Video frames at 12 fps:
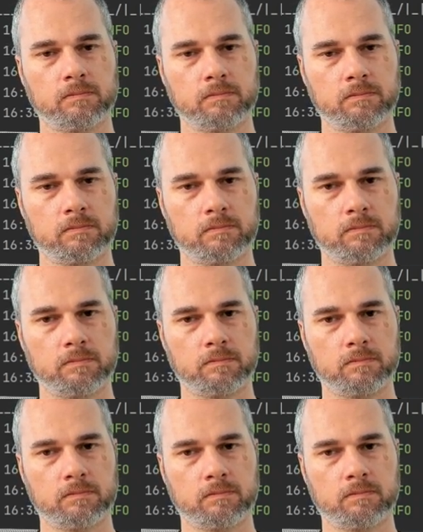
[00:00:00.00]

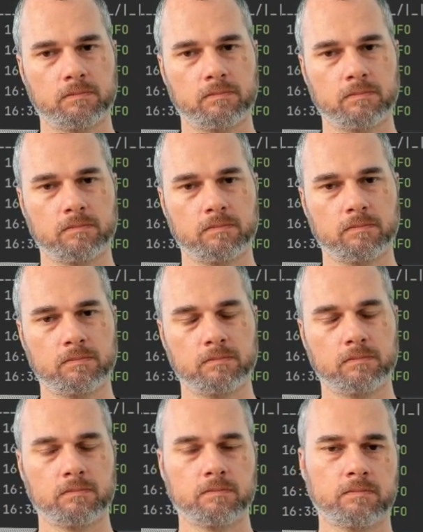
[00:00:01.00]

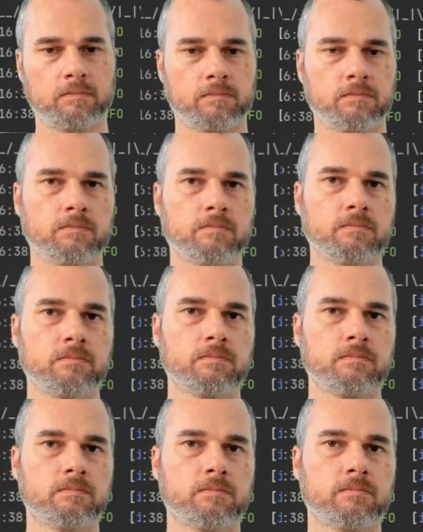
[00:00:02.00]
The person shown says nothing.